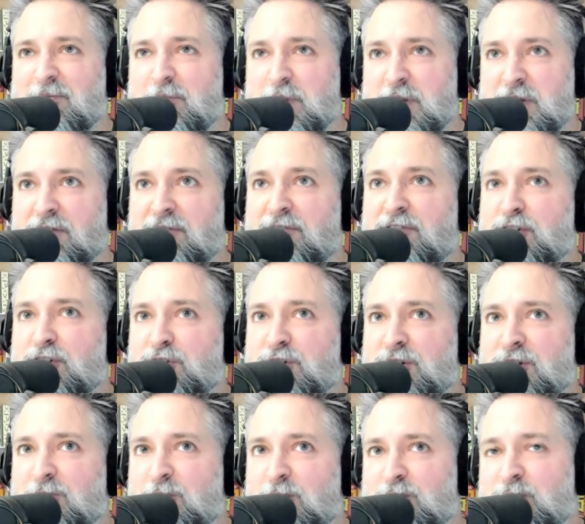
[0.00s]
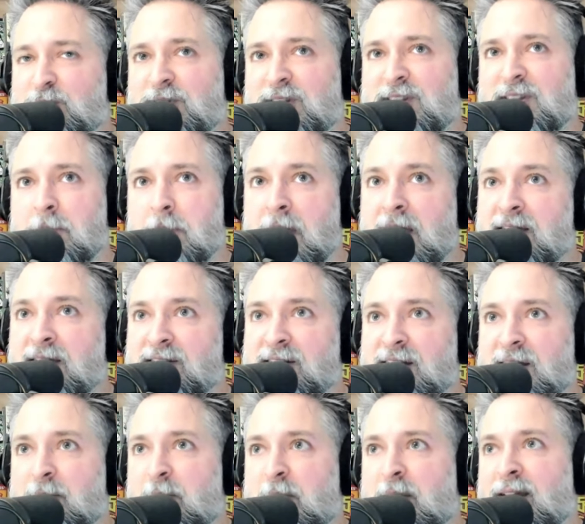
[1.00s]
be efficient, which was at the
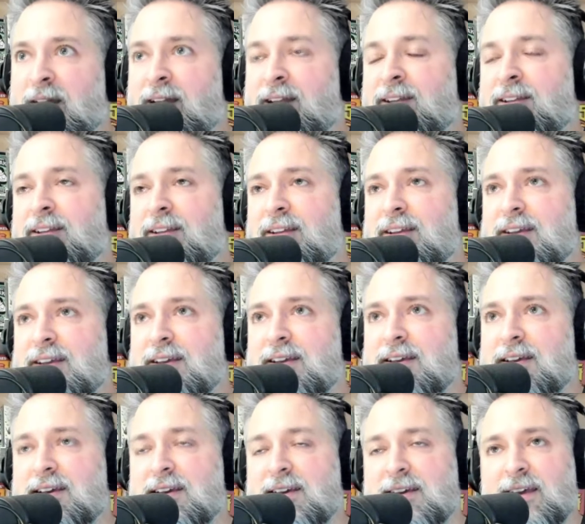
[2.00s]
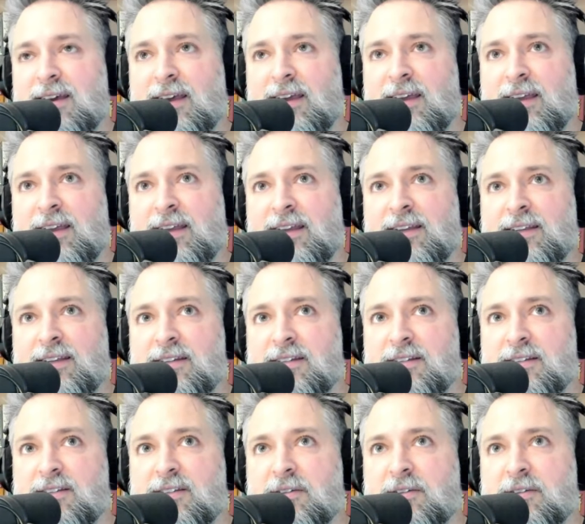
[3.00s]
Mandalay Bay. And